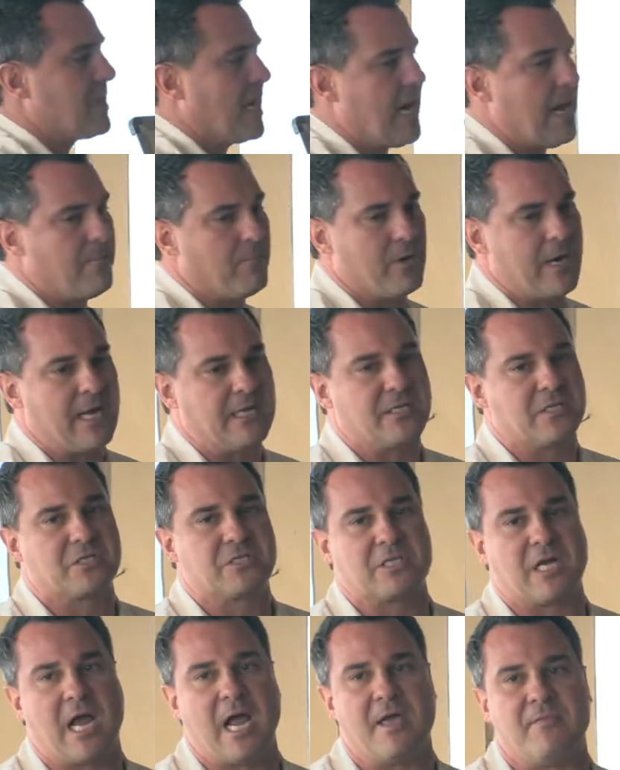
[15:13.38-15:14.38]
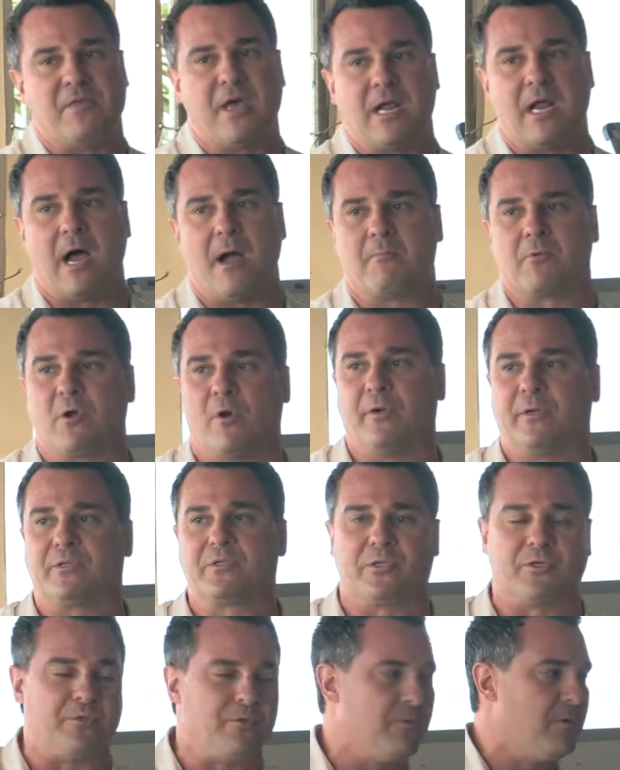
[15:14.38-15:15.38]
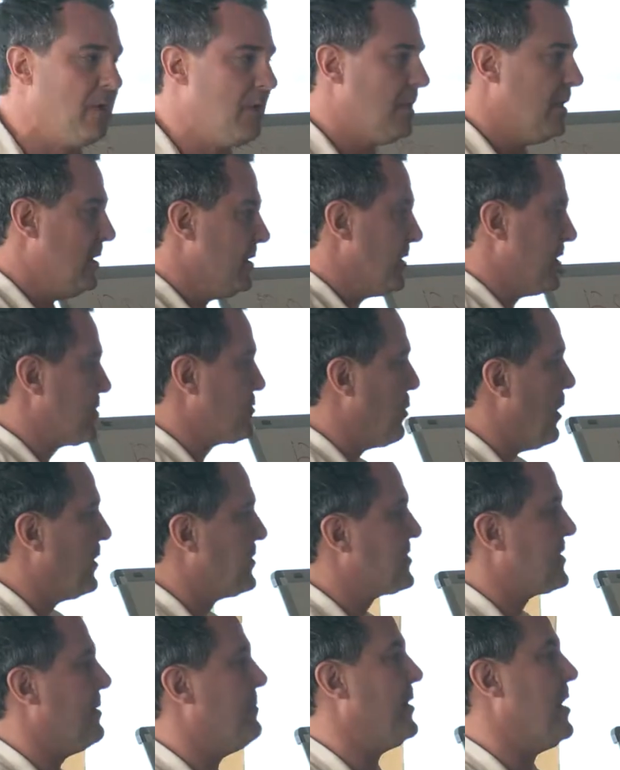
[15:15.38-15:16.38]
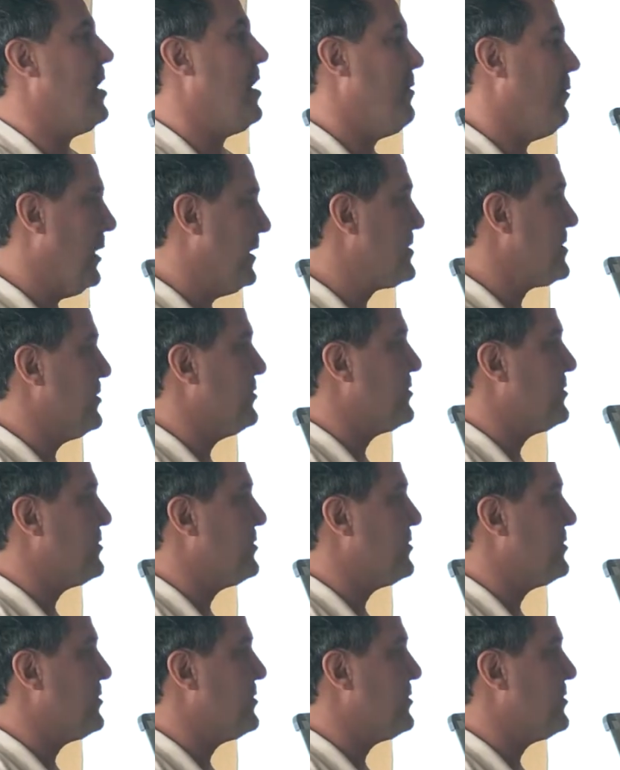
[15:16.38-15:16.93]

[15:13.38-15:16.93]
time, when I decide that I'm going to, this wealth seminar I went